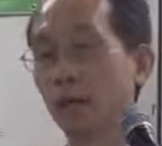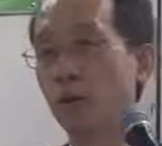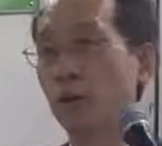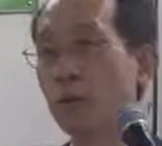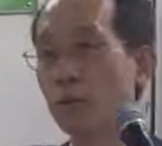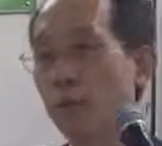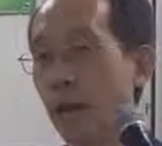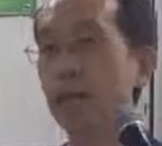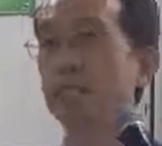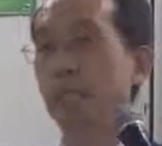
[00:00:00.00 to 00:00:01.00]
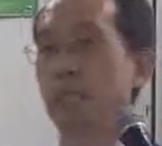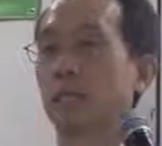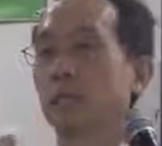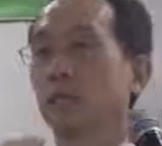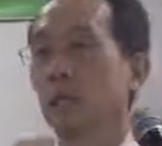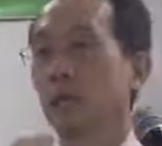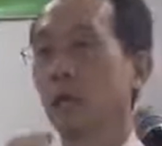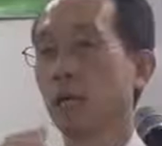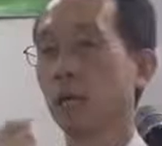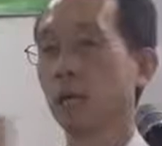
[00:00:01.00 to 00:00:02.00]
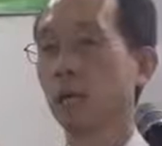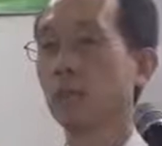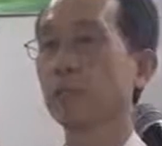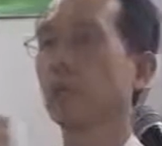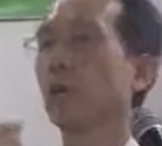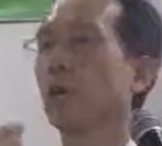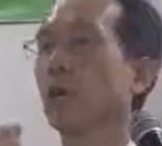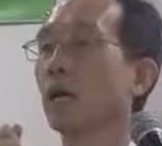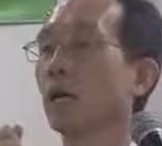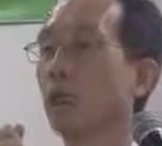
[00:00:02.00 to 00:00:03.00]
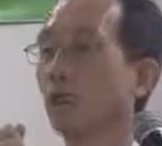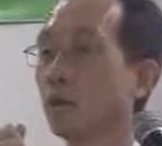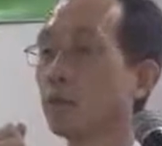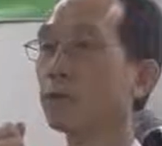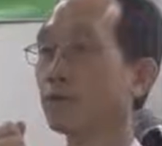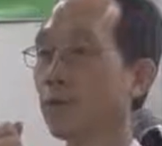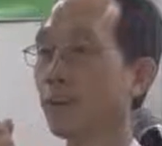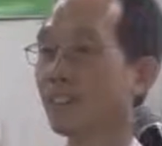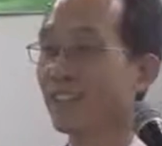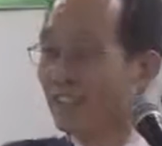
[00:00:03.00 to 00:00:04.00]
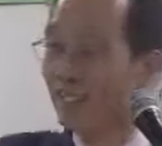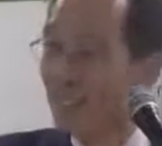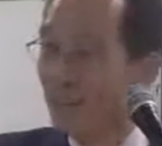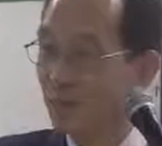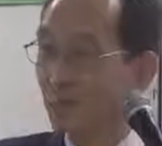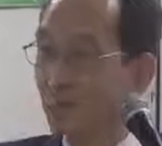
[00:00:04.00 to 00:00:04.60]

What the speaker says: already mentioned, Professor Wang Wenquan. Stand up,